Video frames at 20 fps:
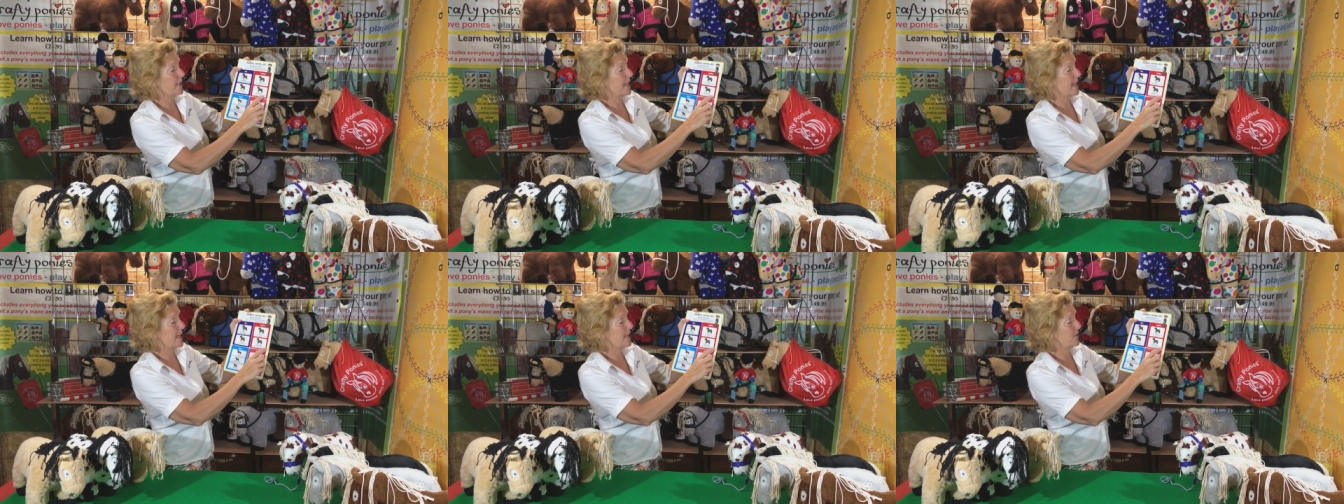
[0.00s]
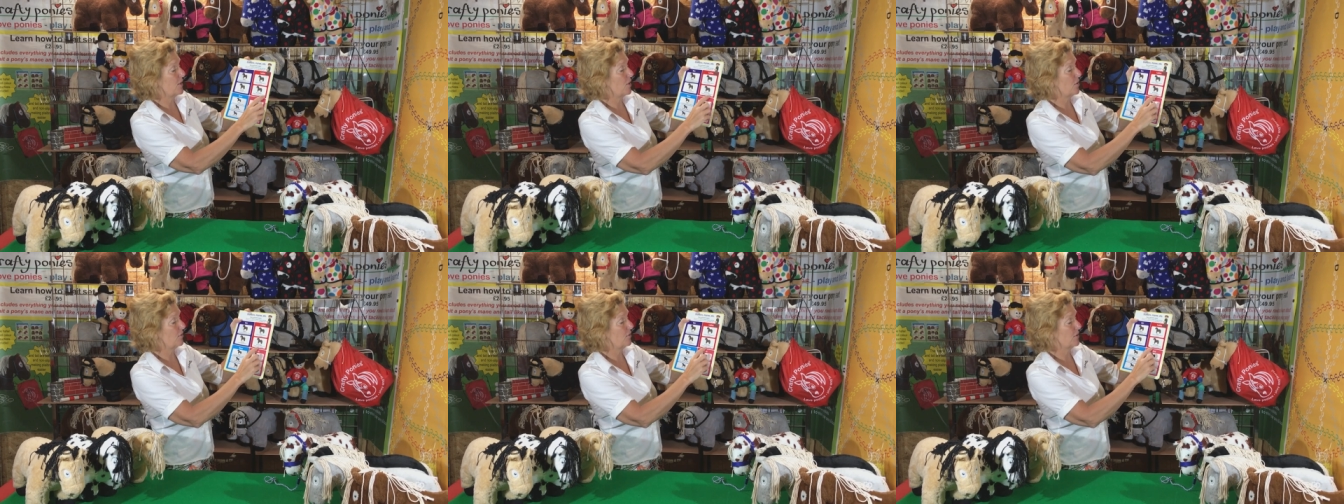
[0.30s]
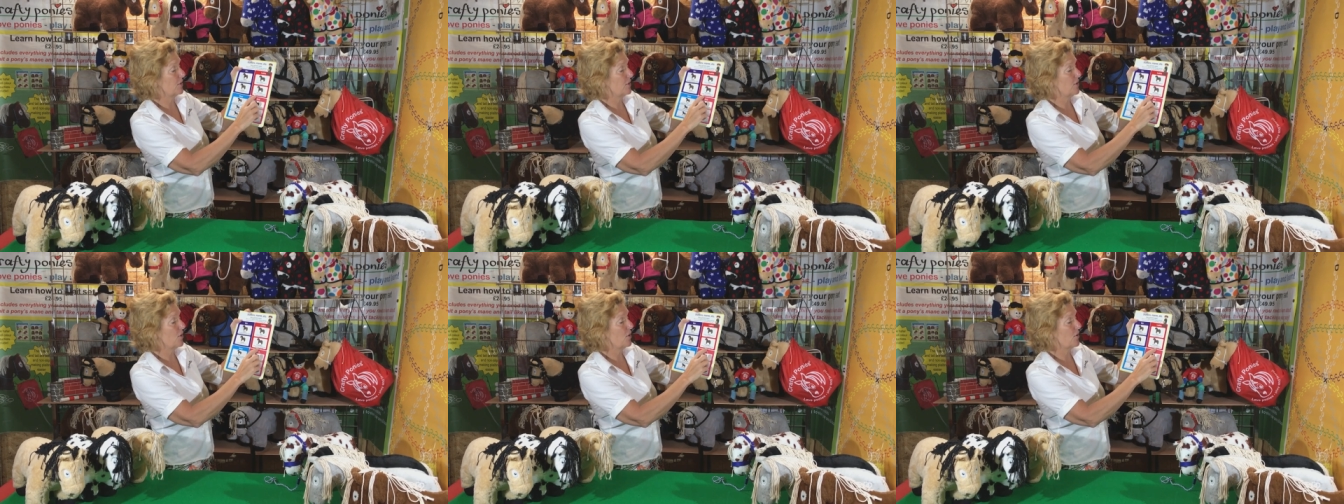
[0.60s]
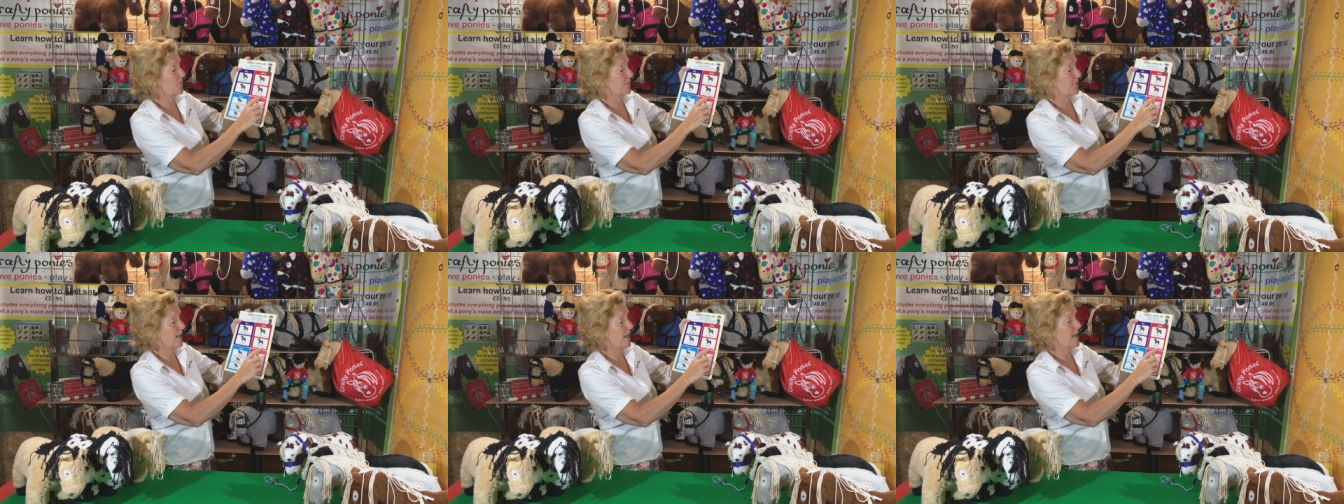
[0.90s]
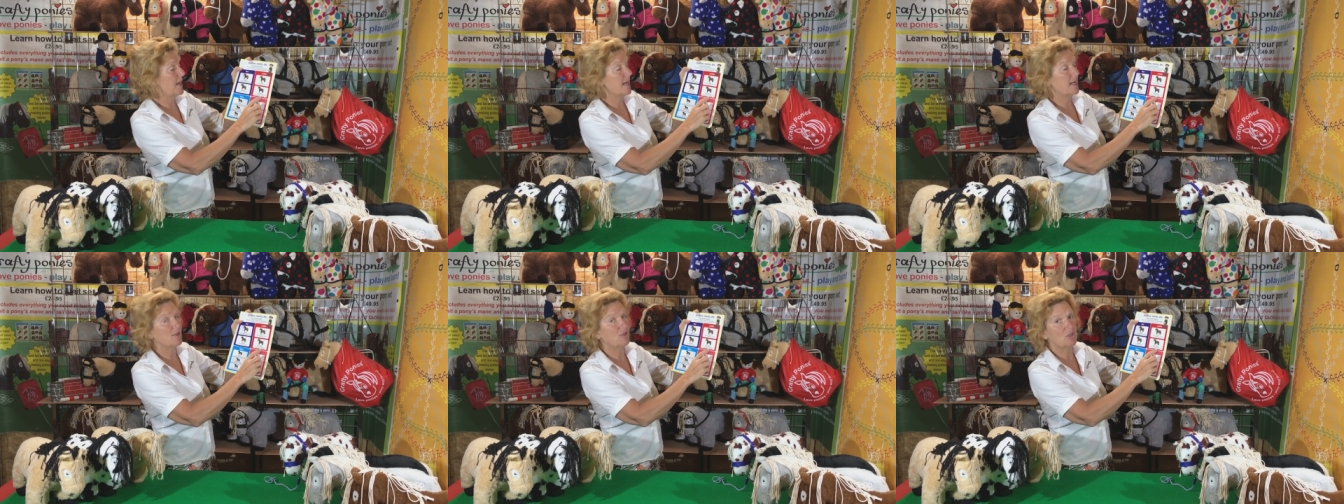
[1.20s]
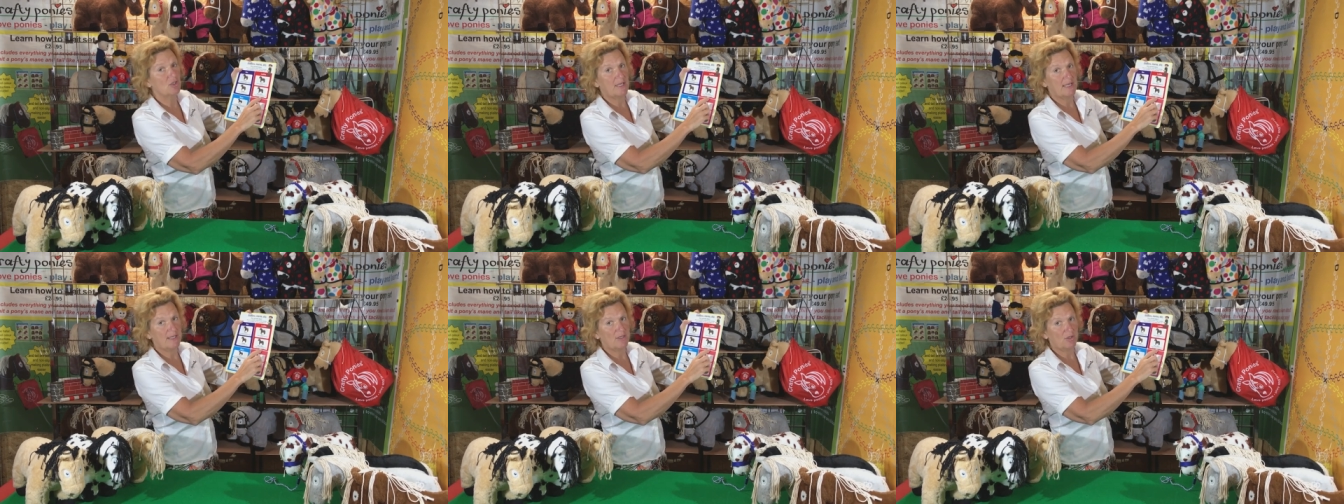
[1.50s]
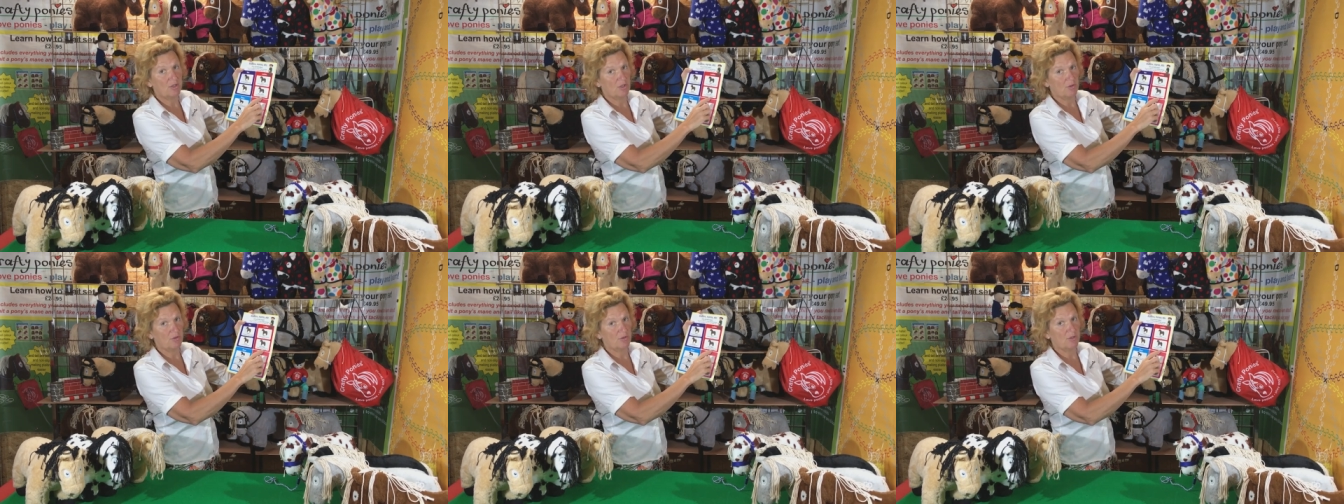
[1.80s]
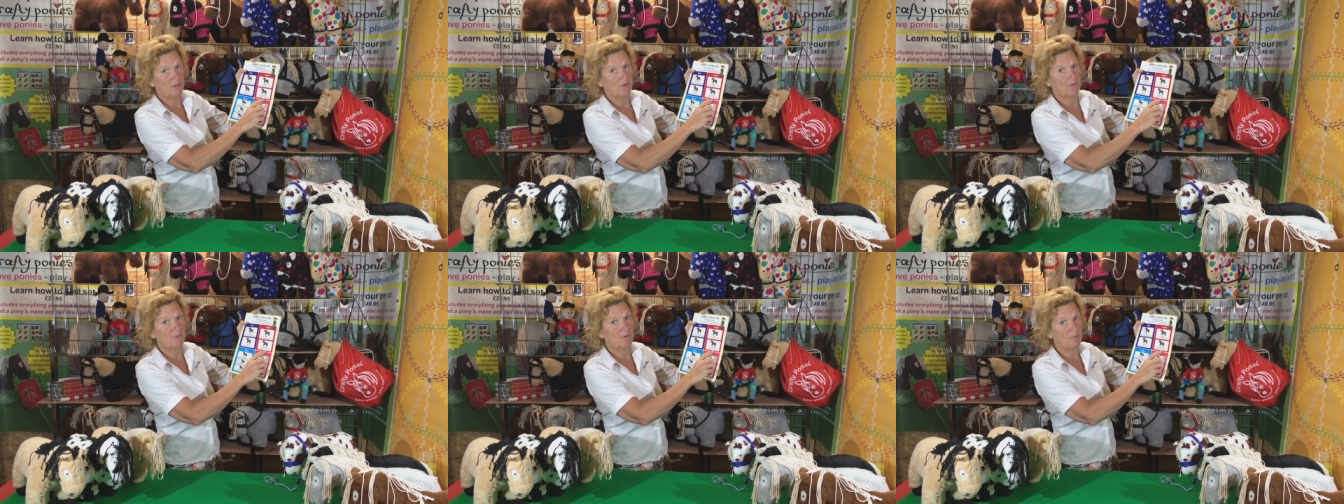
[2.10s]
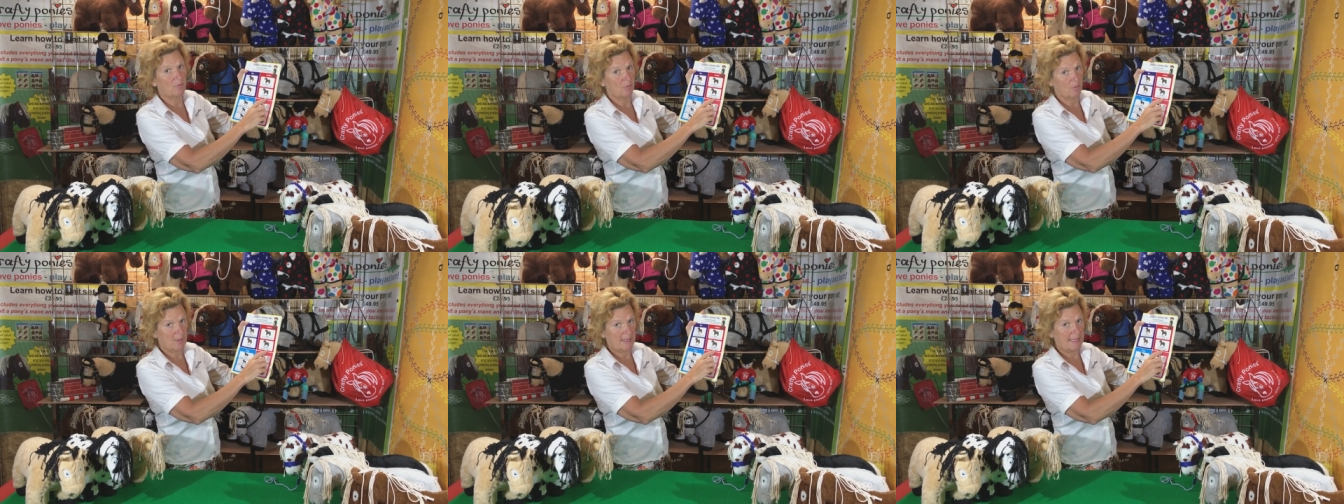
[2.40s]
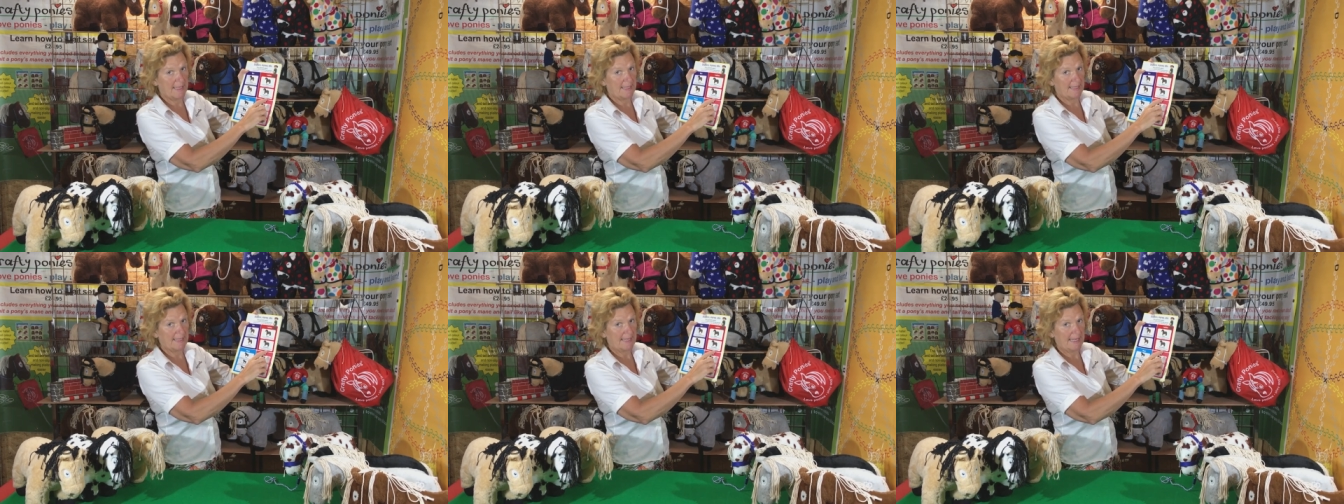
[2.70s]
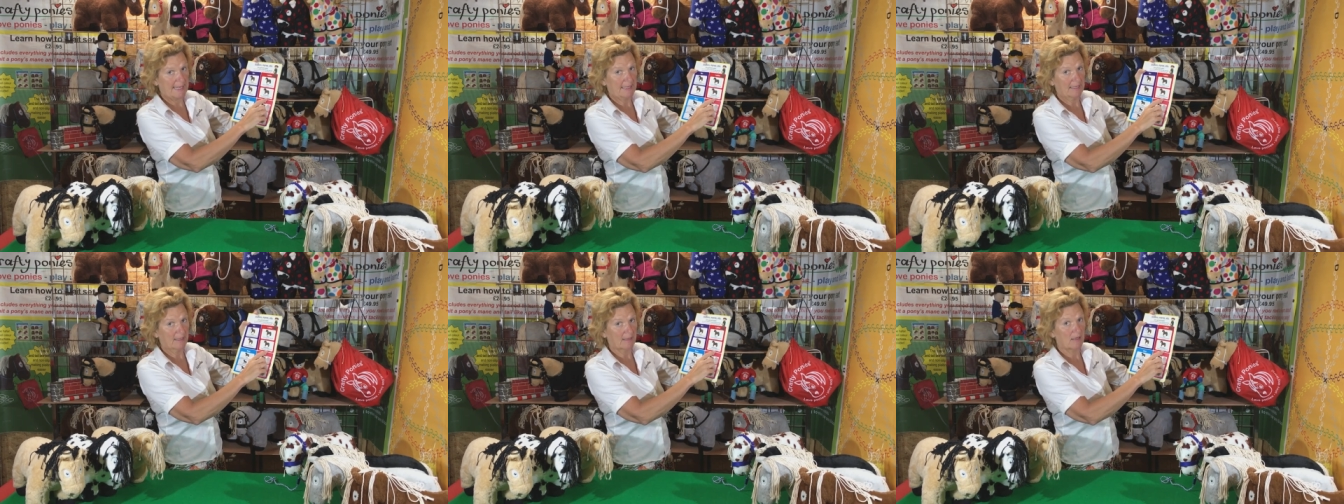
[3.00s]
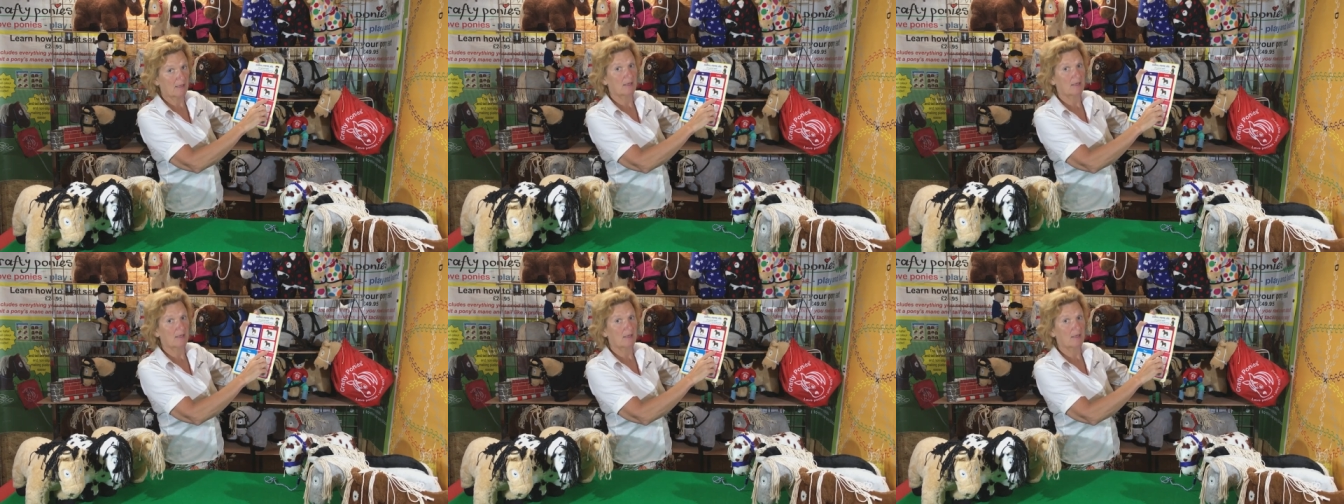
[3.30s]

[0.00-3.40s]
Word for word: years old and over and she's used for breeding,